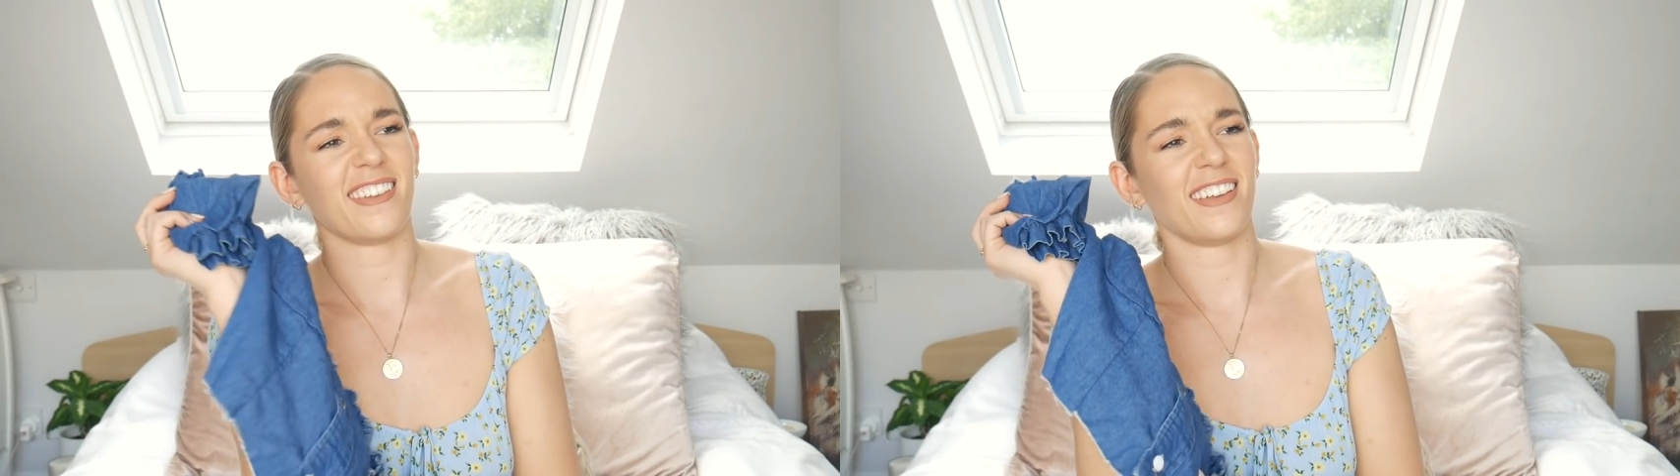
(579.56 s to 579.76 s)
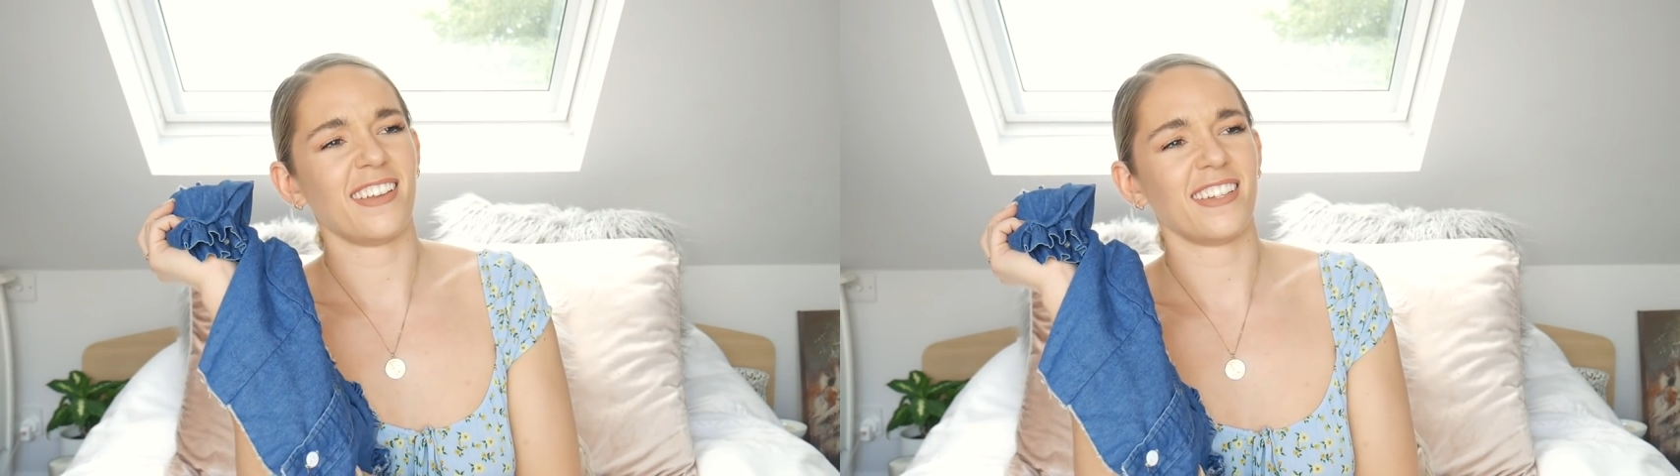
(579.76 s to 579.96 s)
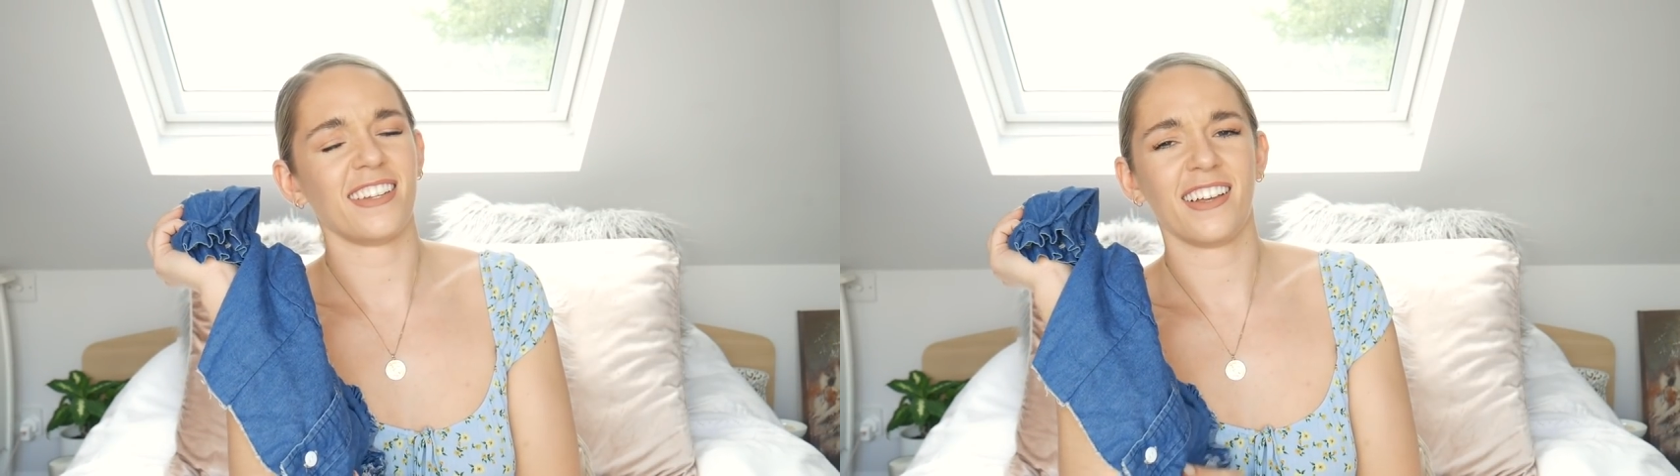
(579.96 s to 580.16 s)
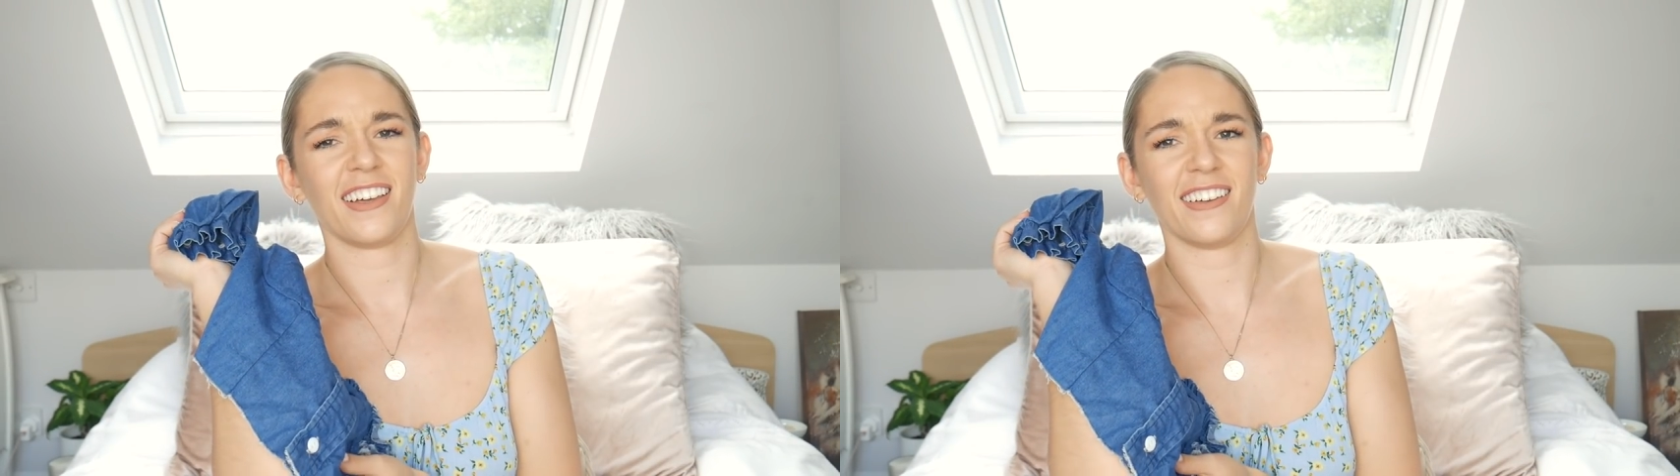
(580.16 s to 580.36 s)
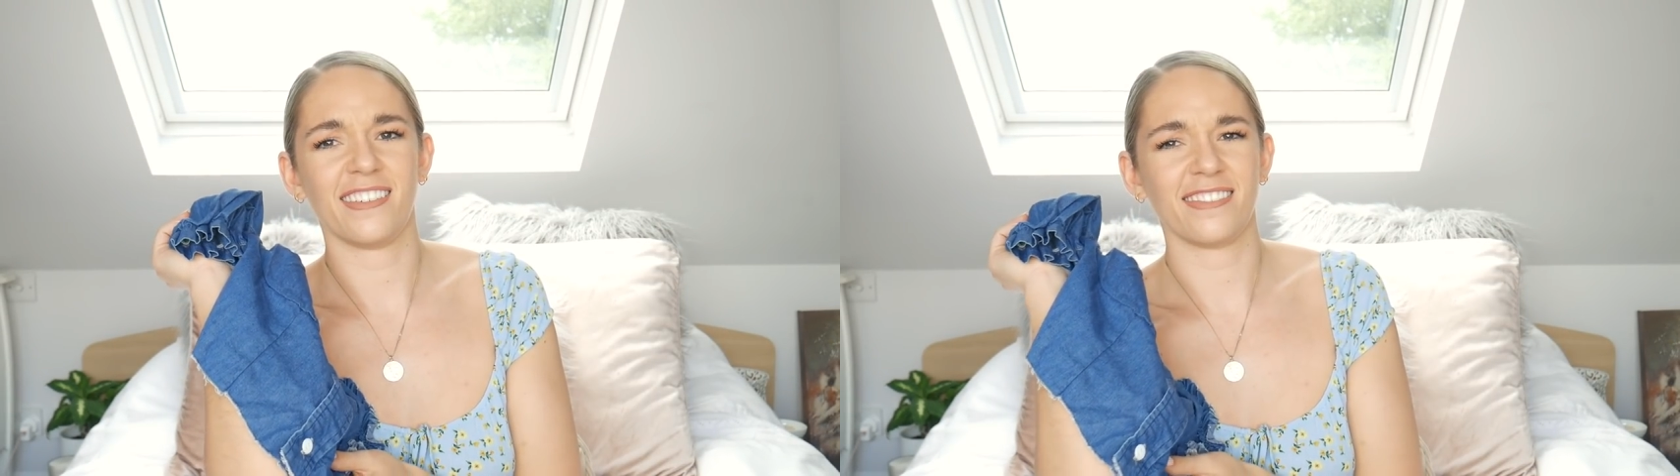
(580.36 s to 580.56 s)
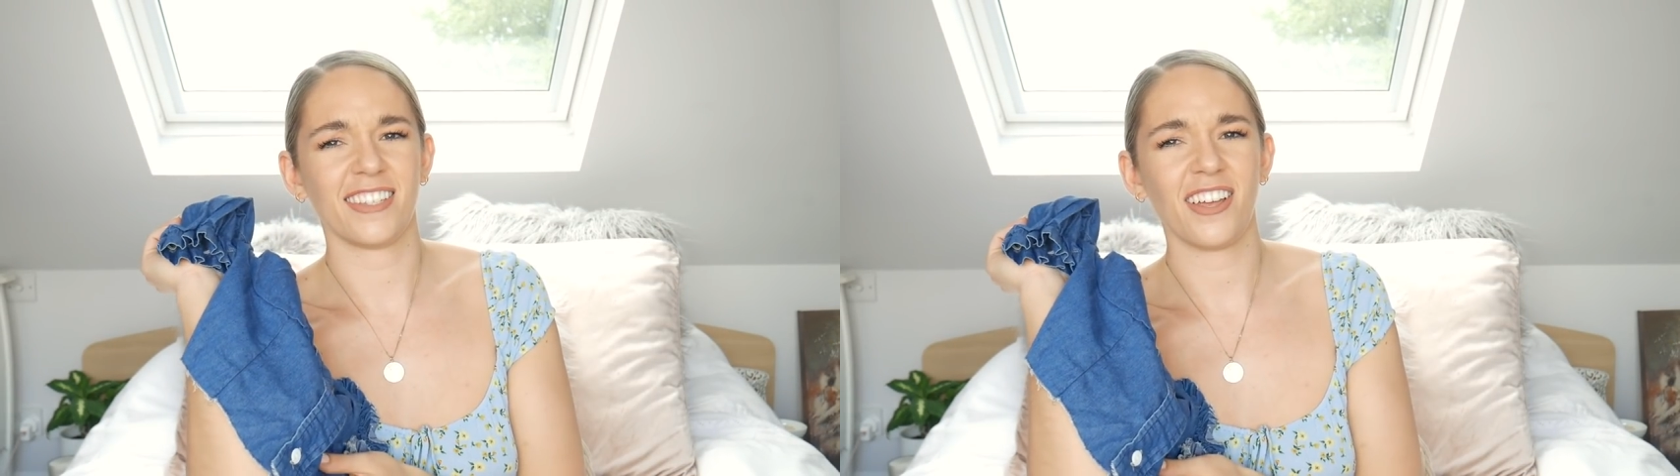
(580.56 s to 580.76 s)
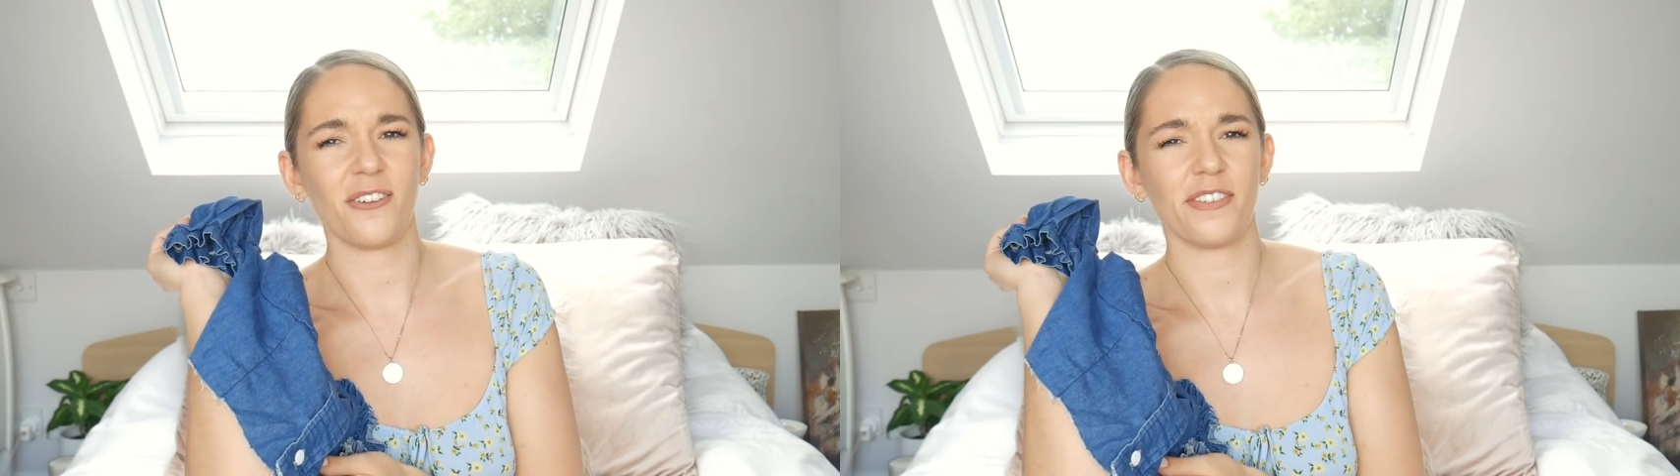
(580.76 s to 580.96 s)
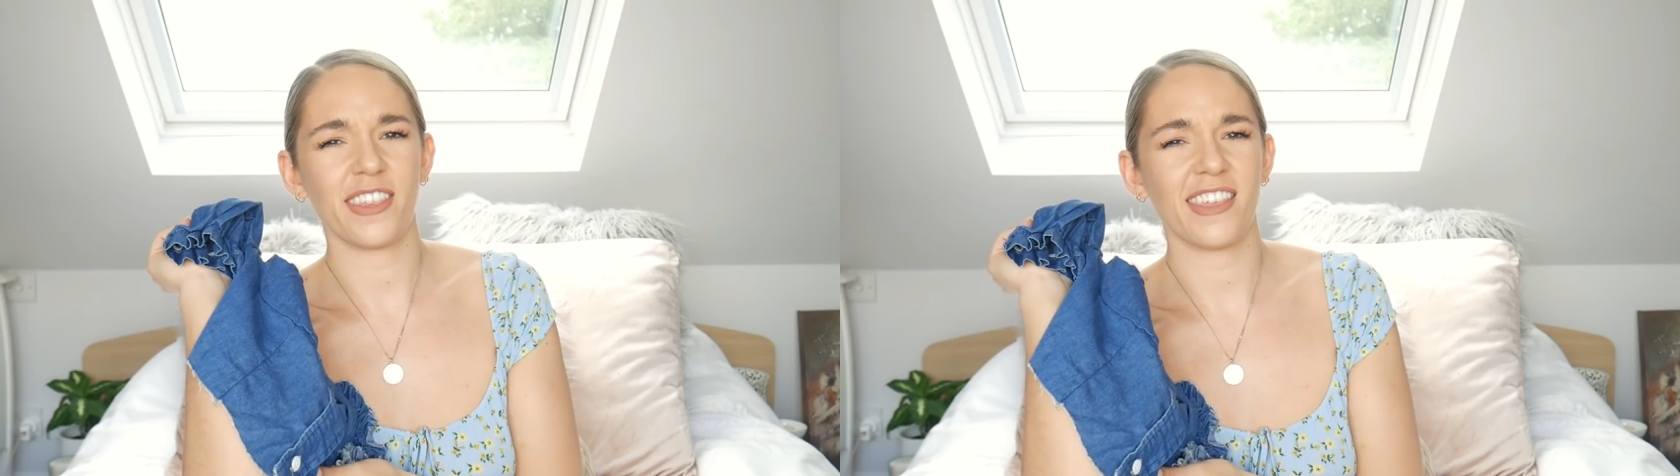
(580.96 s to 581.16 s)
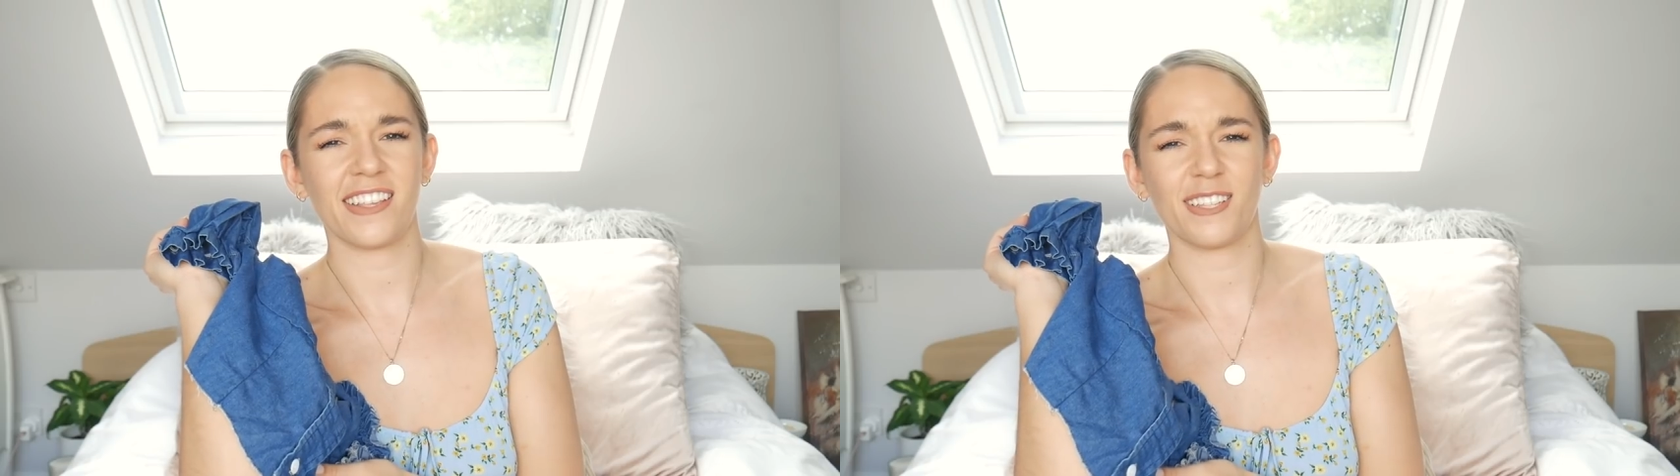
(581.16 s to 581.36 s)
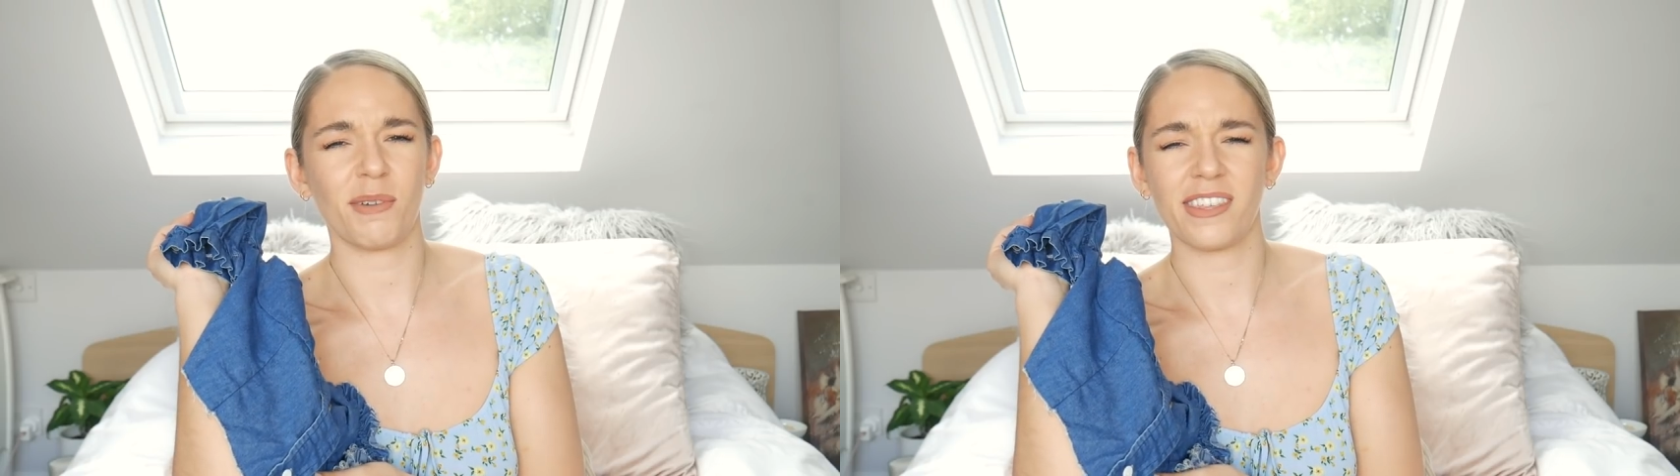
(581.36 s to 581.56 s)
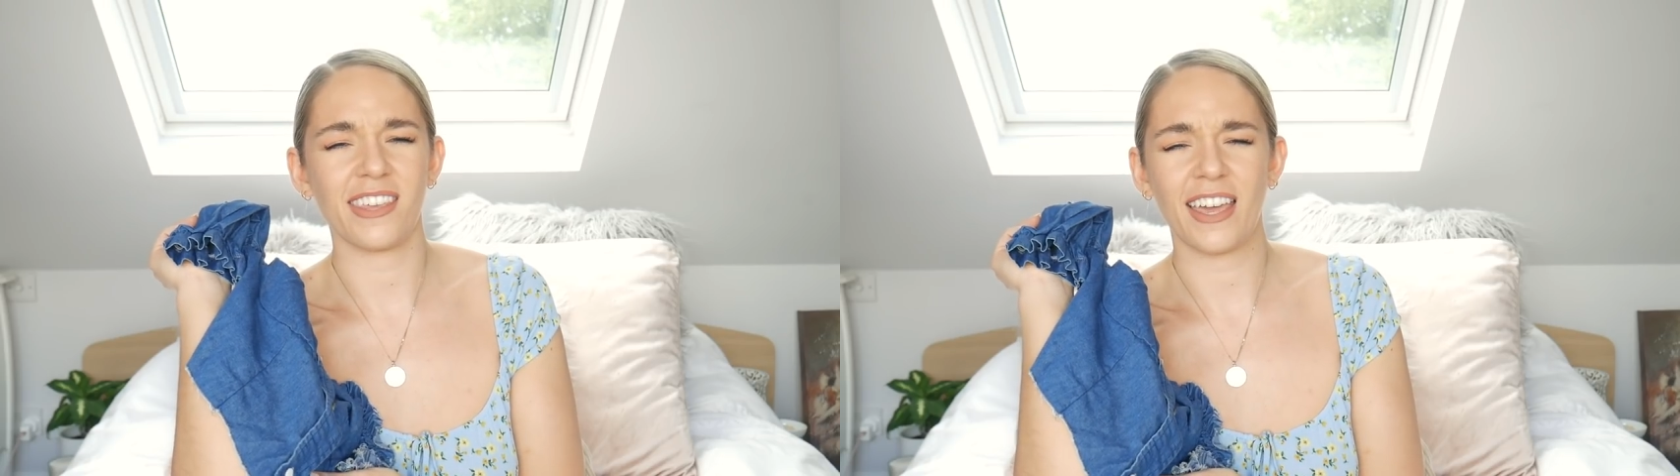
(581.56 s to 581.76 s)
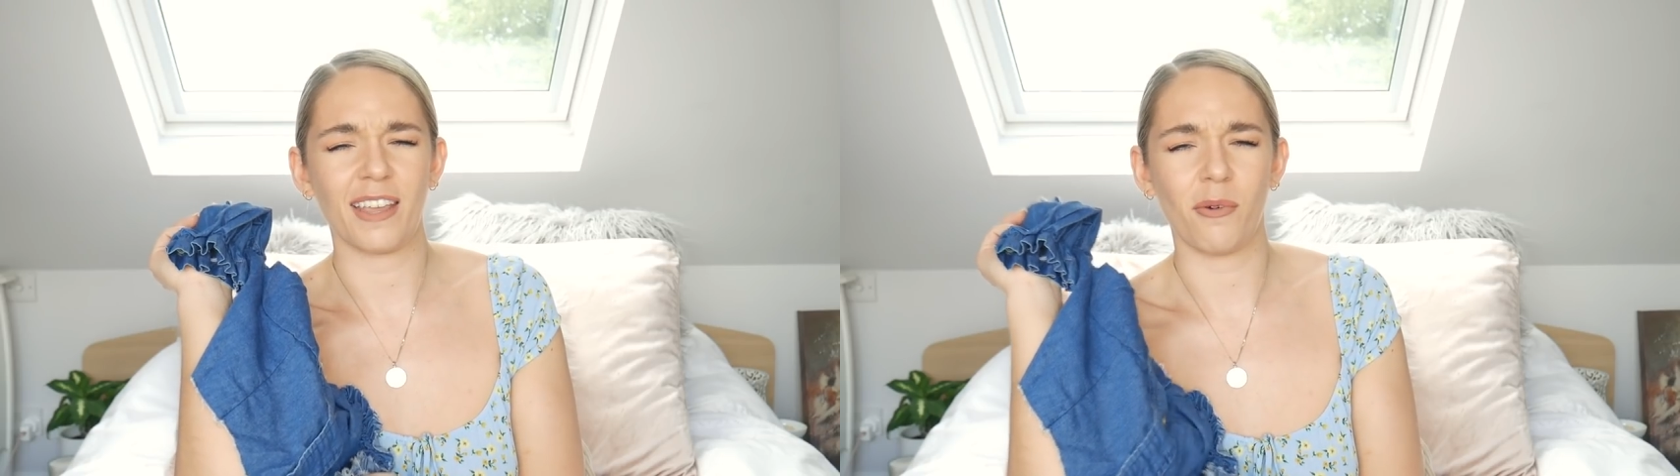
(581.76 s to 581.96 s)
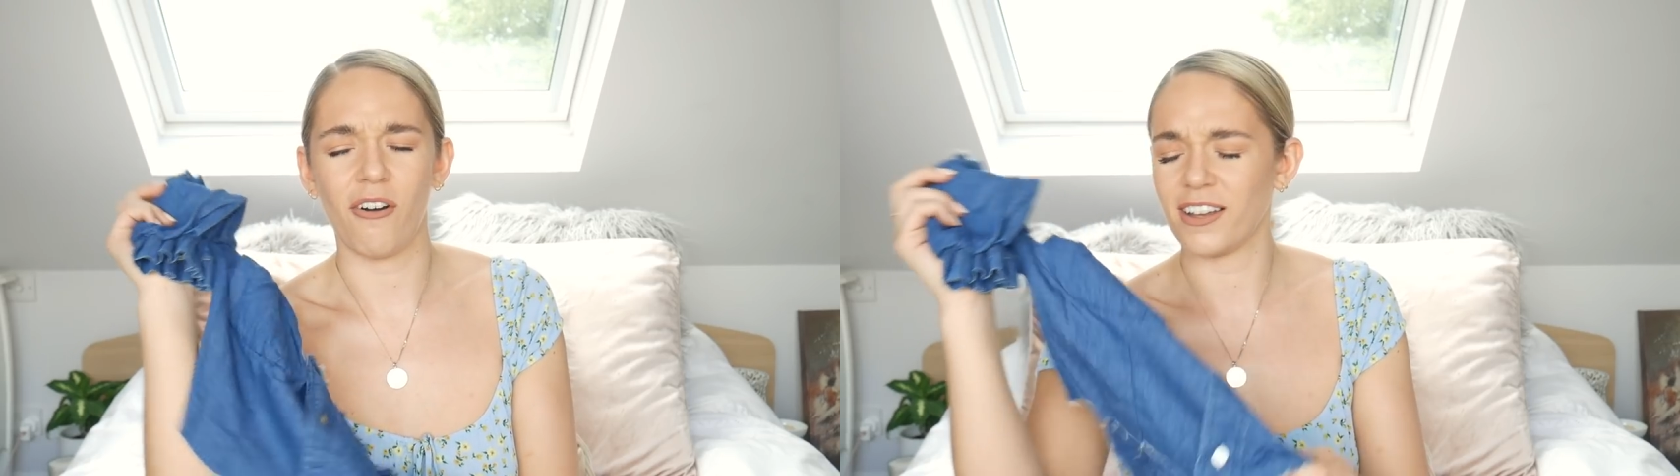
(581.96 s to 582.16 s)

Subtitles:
I don't know. Don't know if this is my thing anymore.